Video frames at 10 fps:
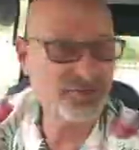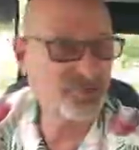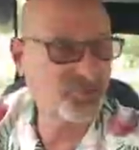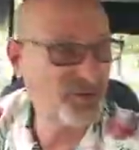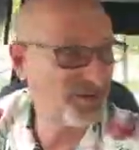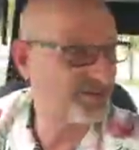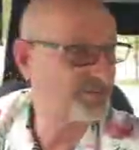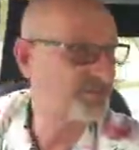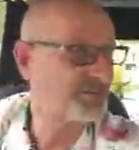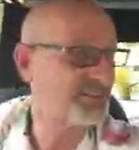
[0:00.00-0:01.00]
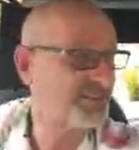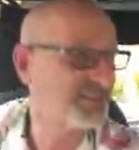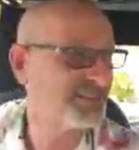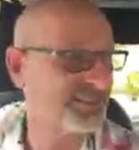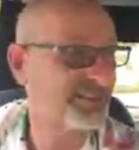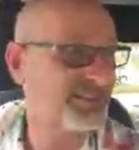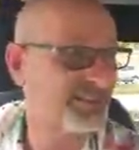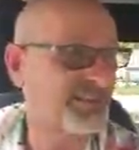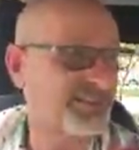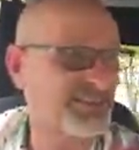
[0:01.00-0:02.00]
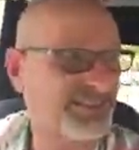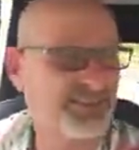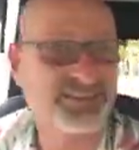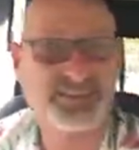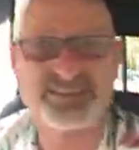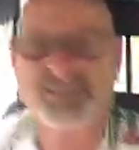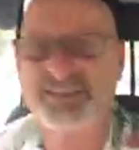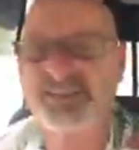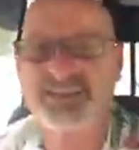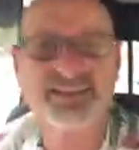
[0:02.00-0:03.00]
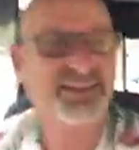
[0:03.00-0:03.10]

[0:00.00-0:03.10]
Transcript: Springs. I'd have to walk in.